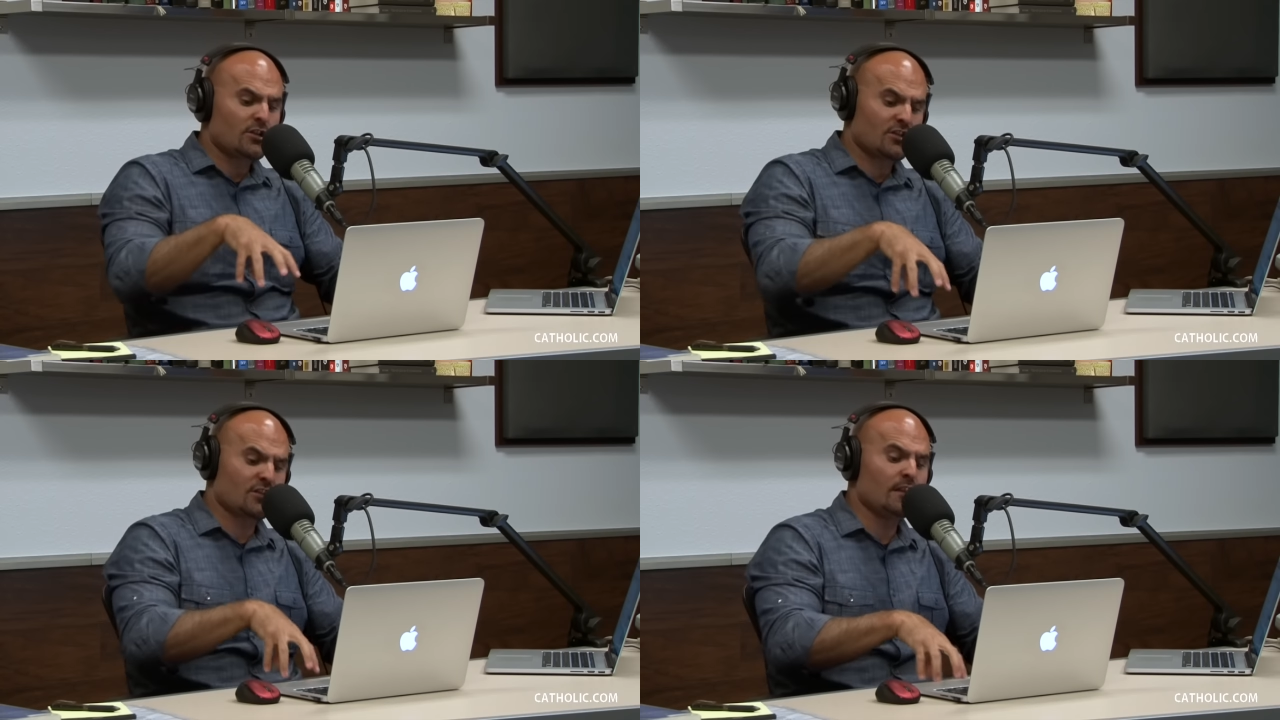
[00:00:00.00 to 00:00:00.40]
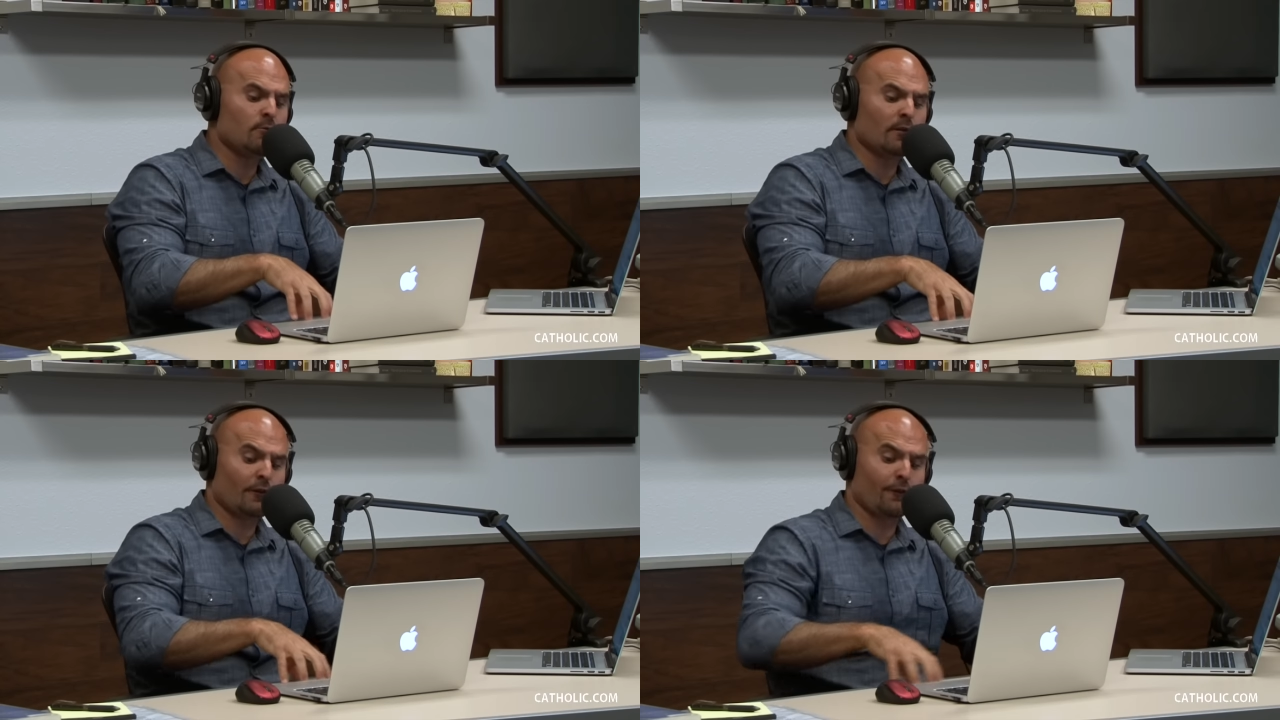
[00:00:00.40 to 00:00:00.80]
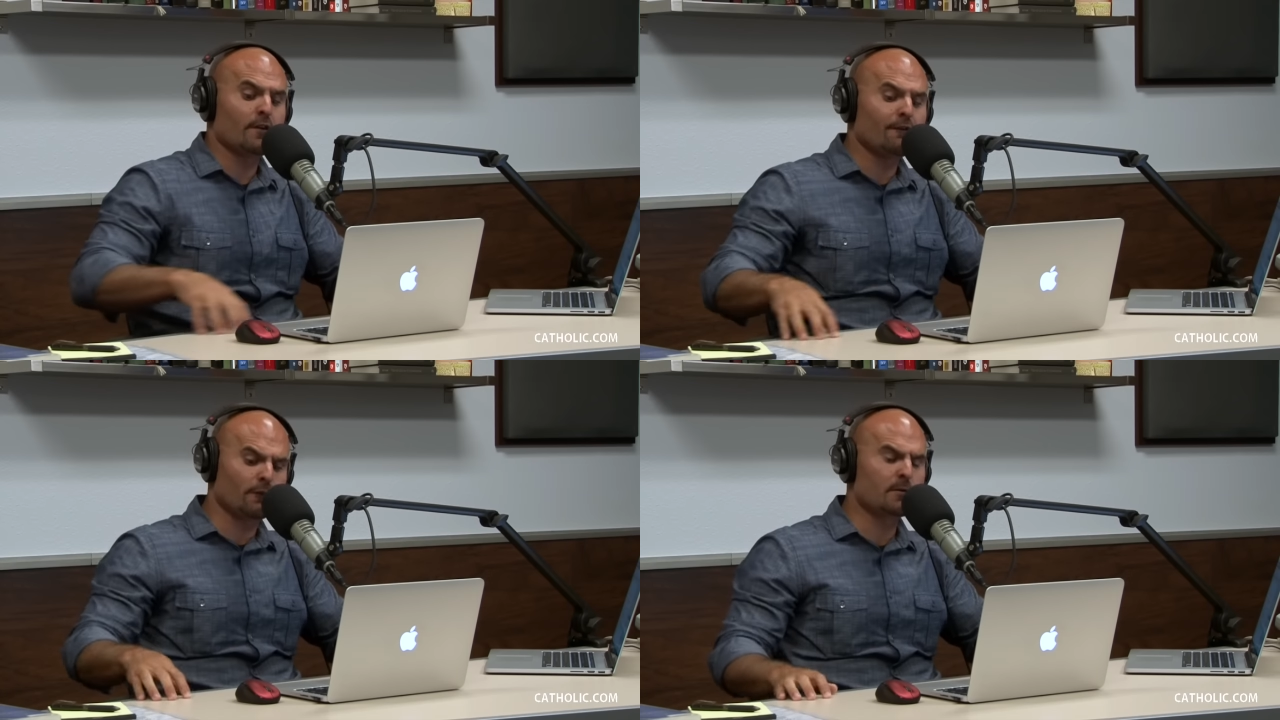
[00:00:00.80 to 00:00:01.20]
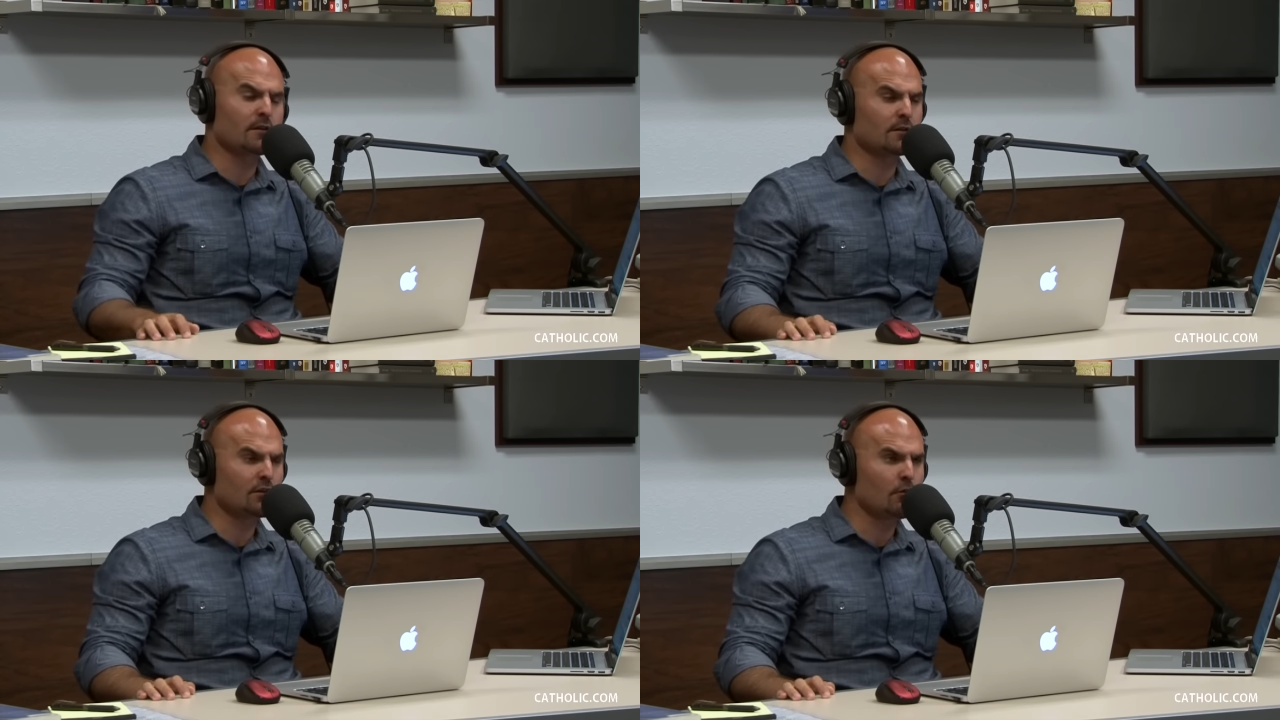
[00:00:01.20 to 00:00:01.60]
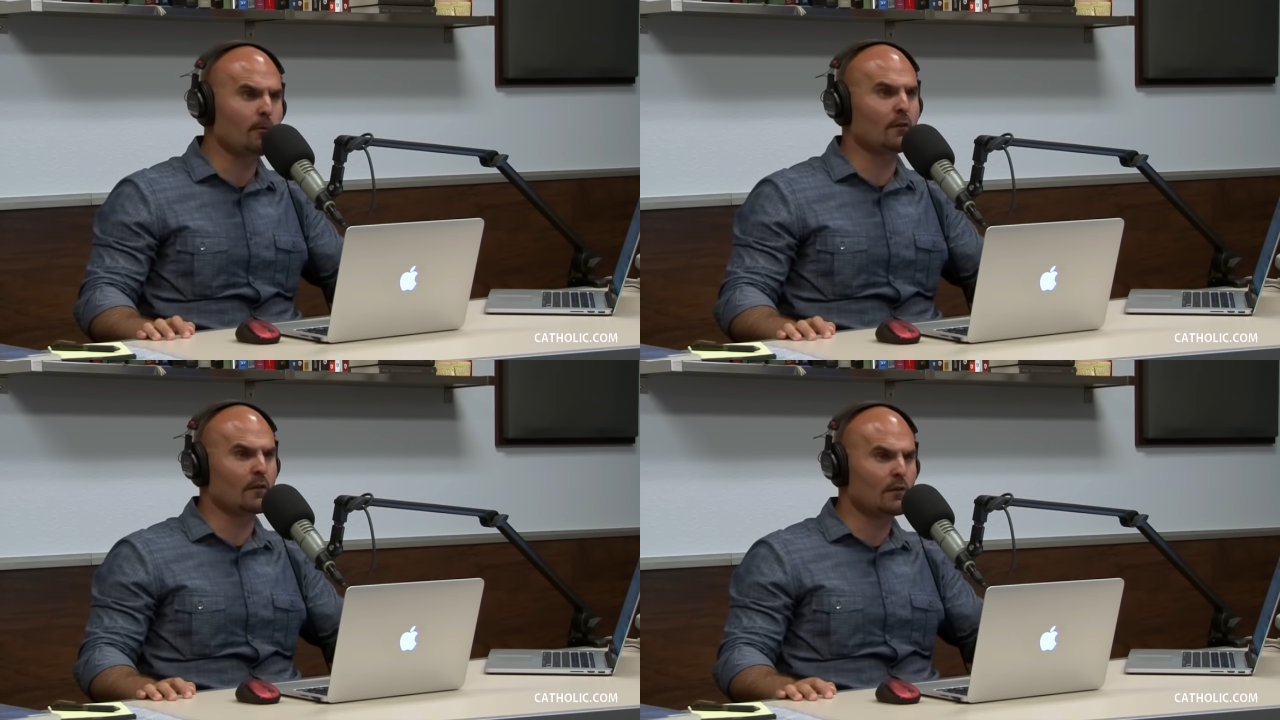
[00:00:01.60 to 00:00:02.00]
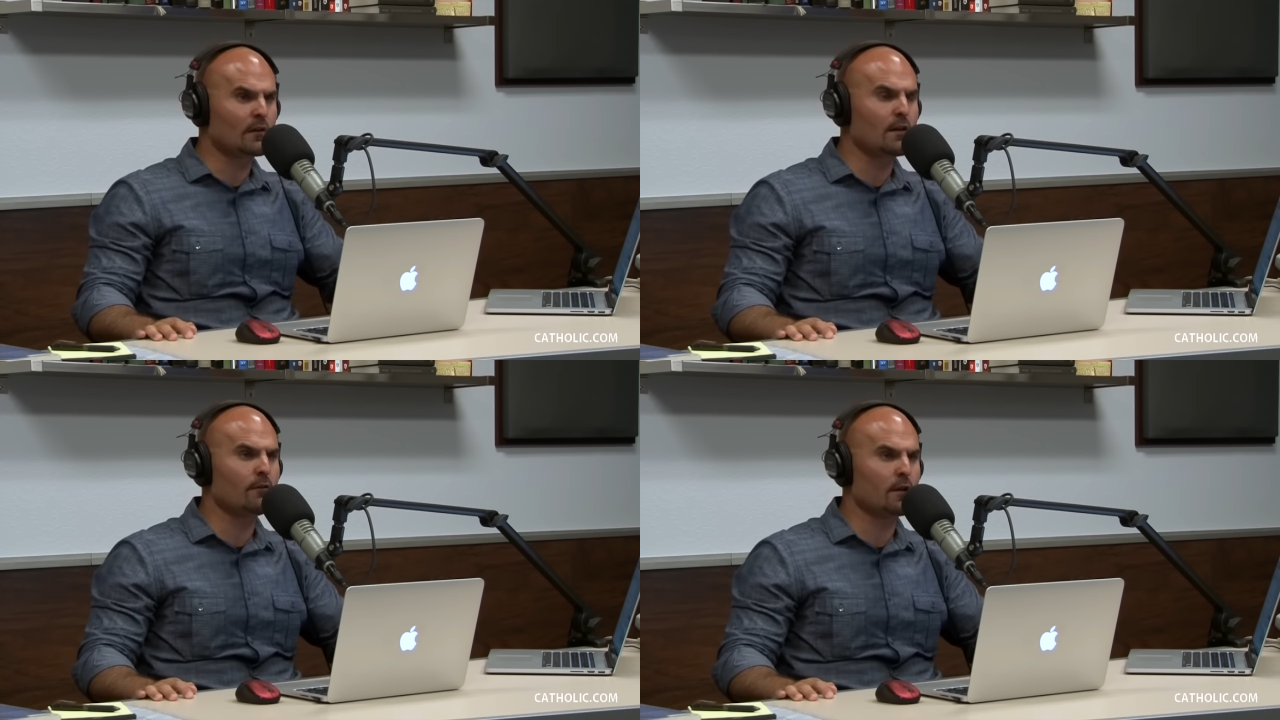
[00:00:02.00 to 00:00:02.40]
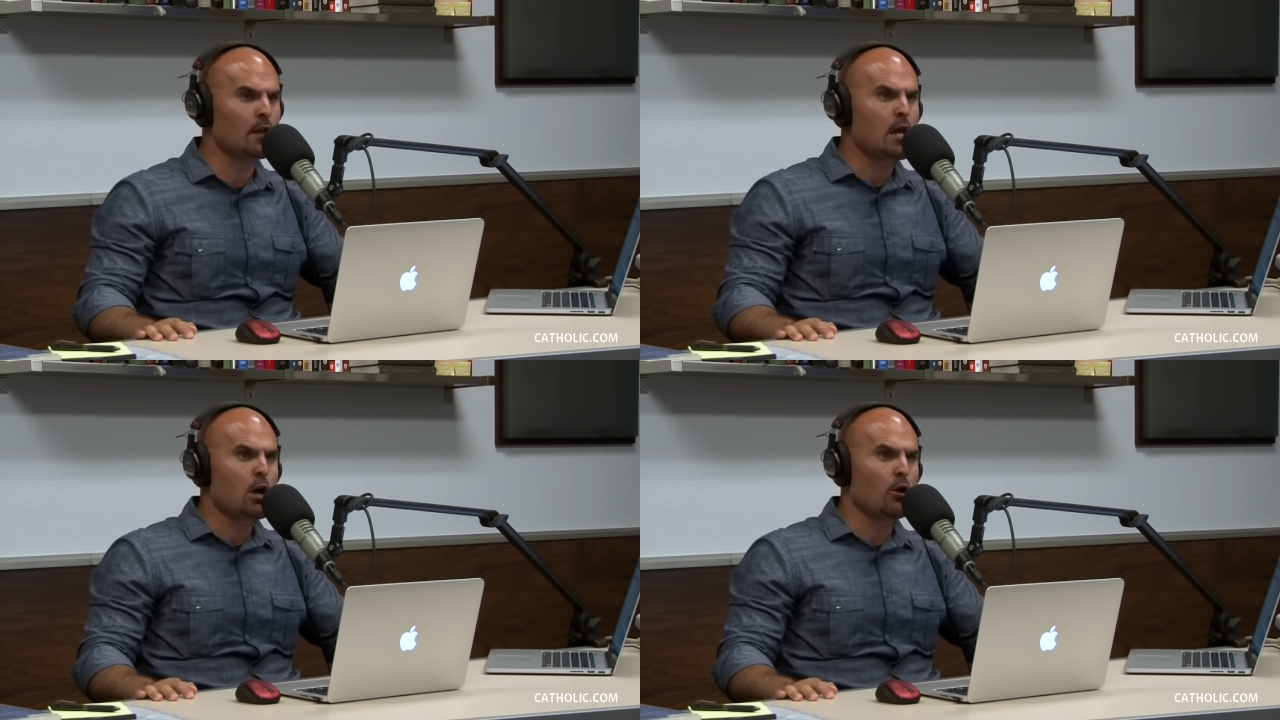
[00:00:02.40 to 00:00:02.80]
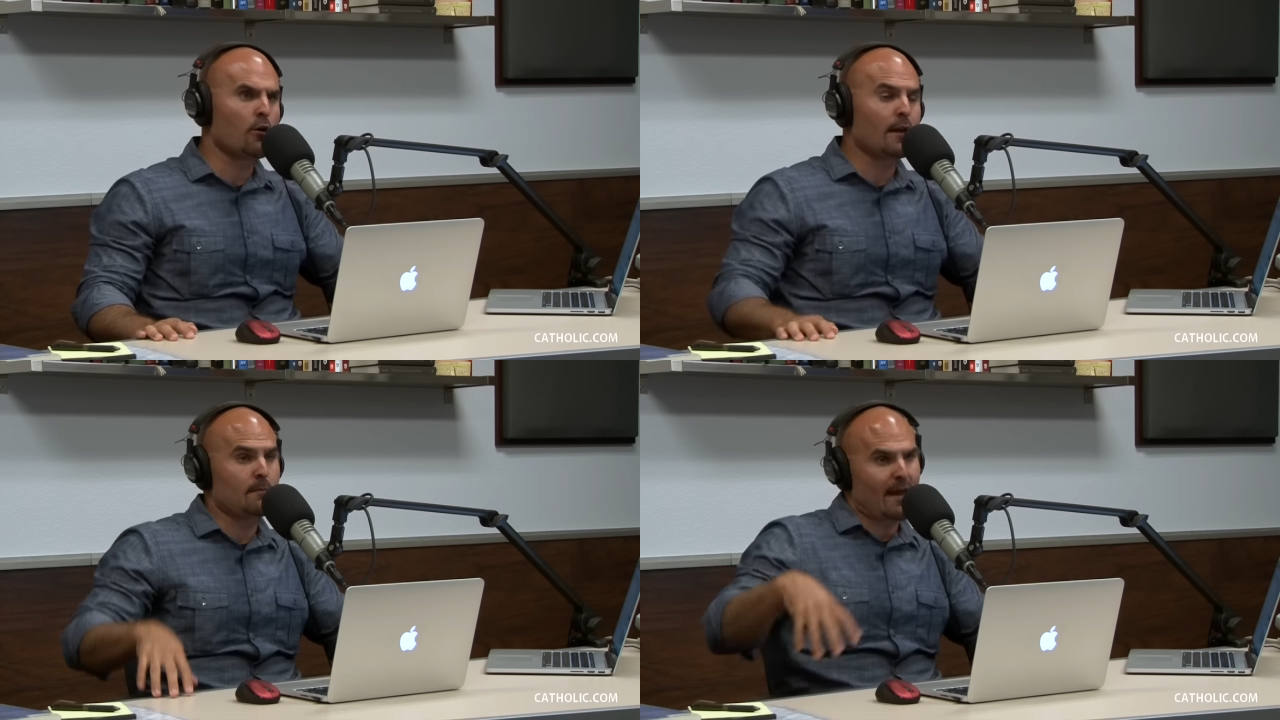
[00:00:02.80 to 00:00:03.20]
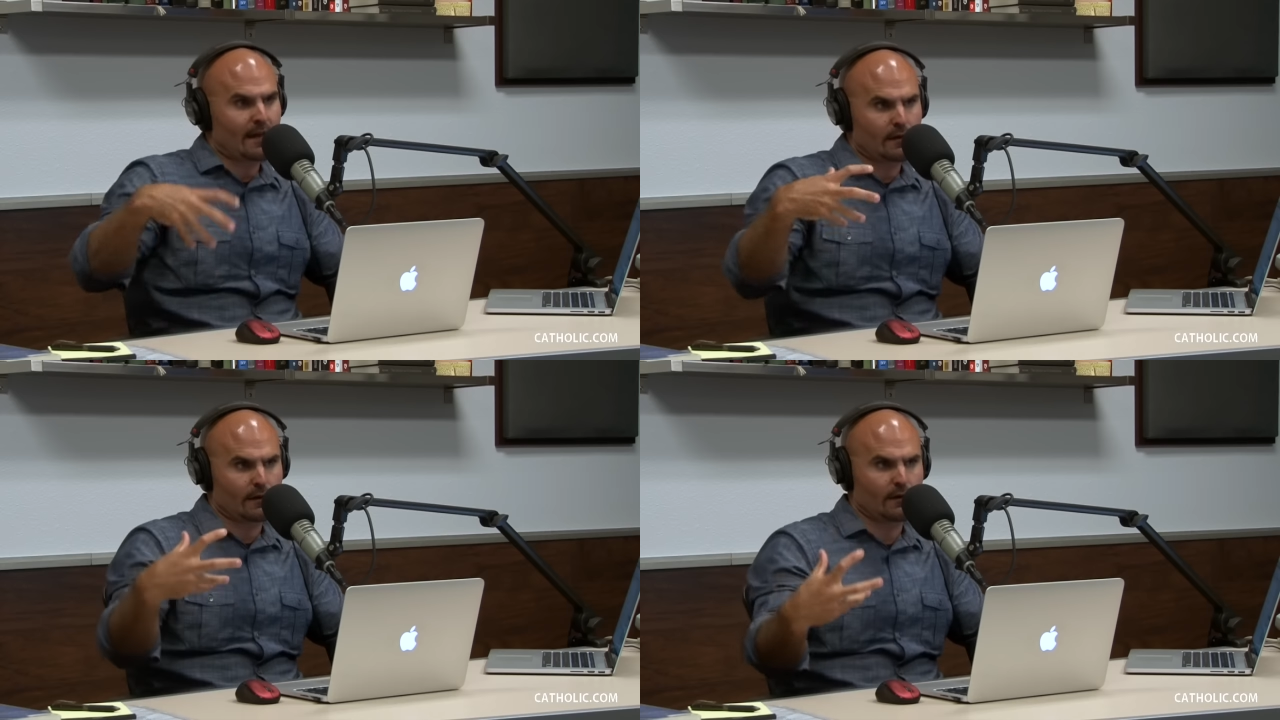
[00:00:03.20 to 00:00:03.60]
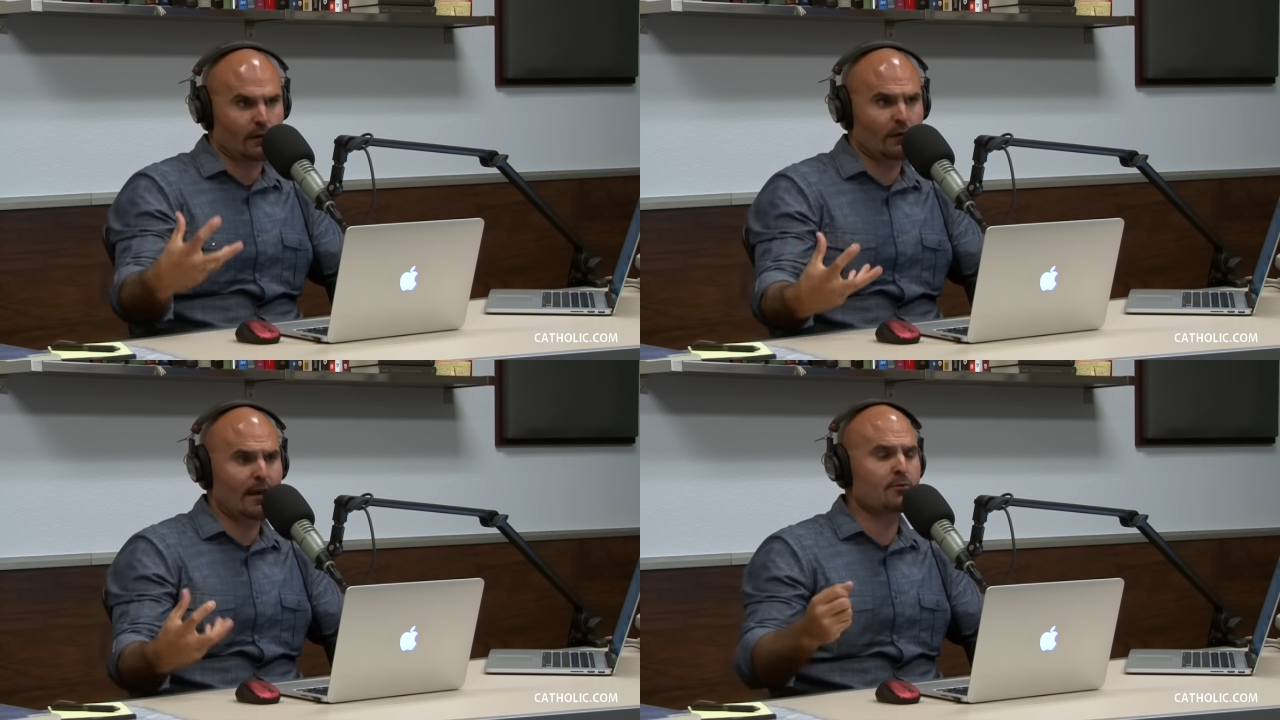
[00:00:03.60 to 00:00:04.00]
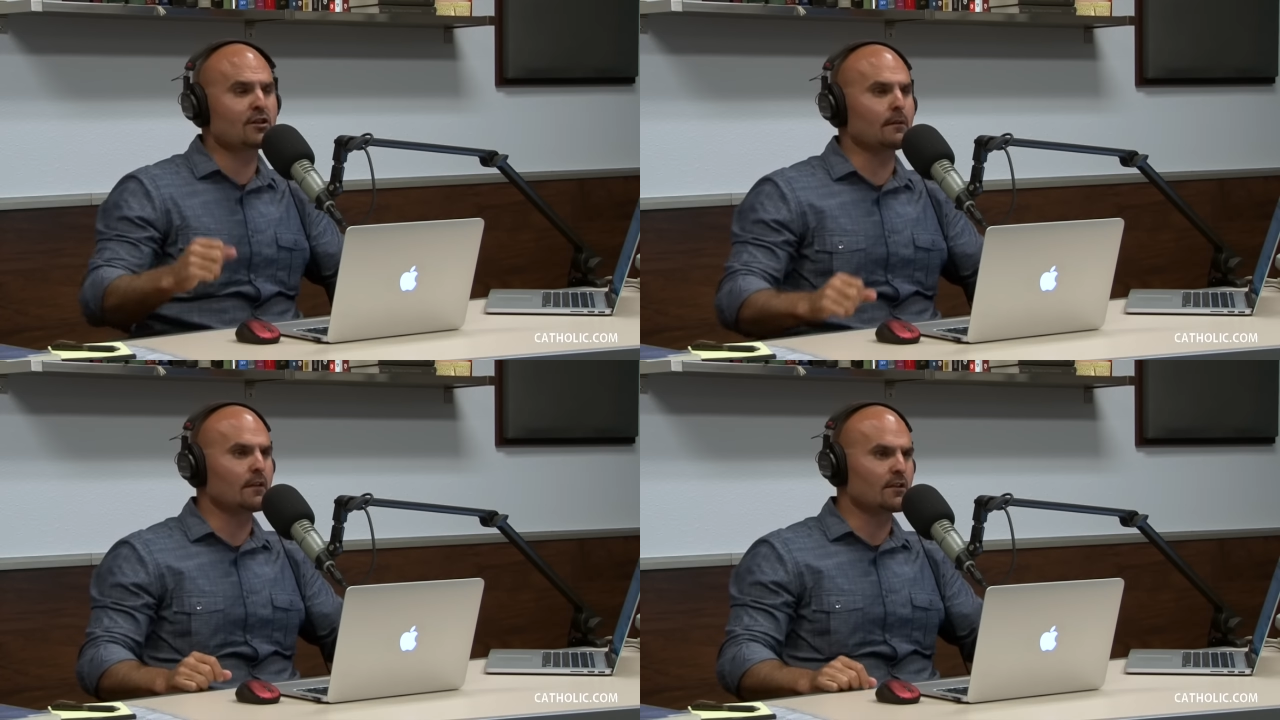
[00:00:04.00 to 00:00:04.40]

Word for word: She was free from concupiscence given her immaculate conception,